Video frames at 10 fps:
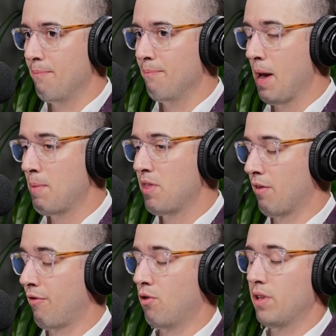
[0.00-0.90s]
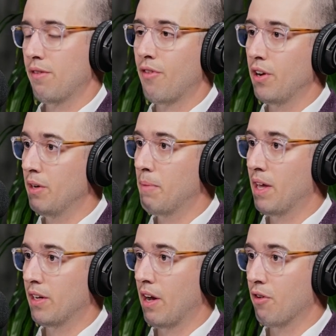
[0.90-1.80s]
Maybe they're fully funded by
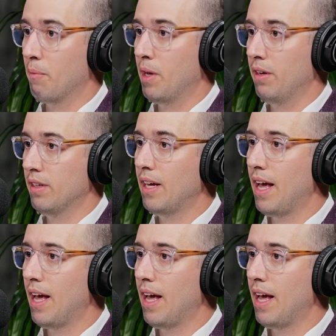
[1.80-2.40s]
the government,